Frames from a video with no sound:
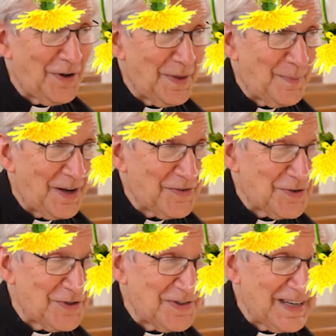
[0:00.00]
the
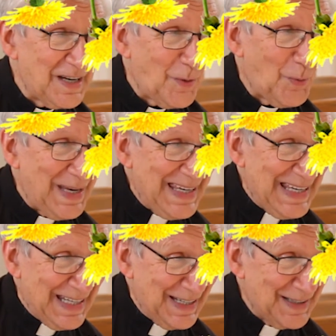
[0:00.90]
mustard seed a
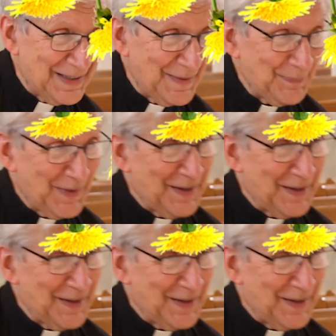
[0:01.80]
weed?